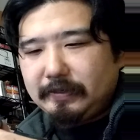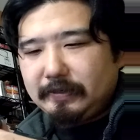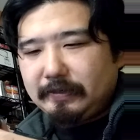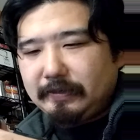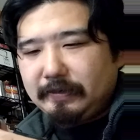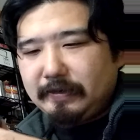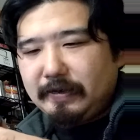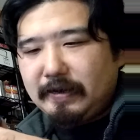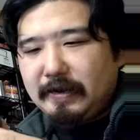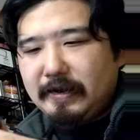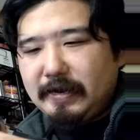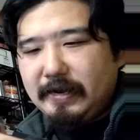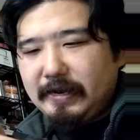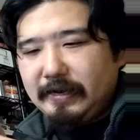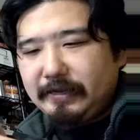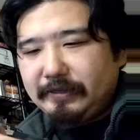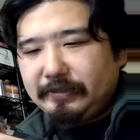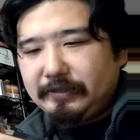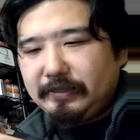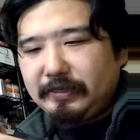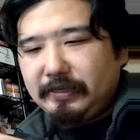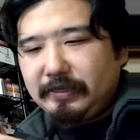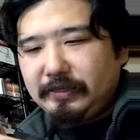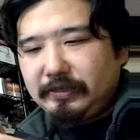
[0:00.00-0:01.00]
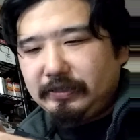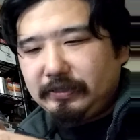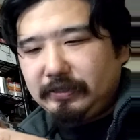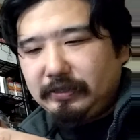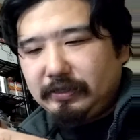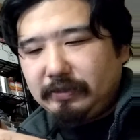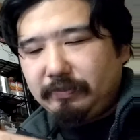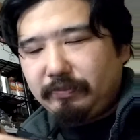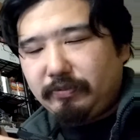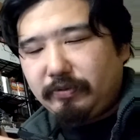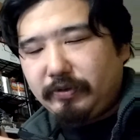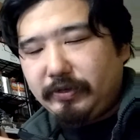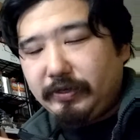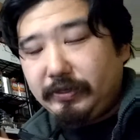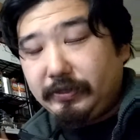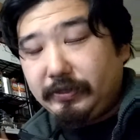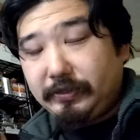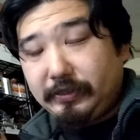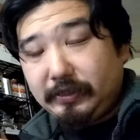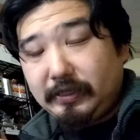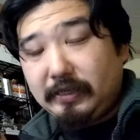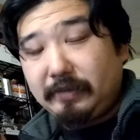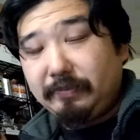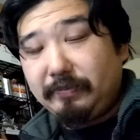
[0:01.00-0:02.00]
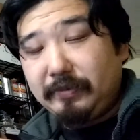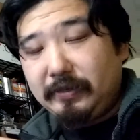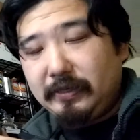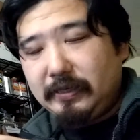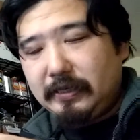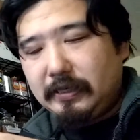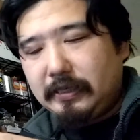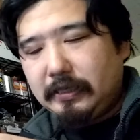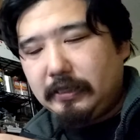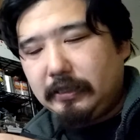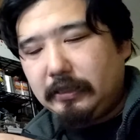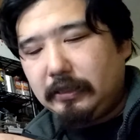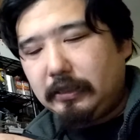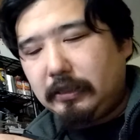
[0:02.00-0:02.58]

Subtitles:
not as easy. The point is it can be done.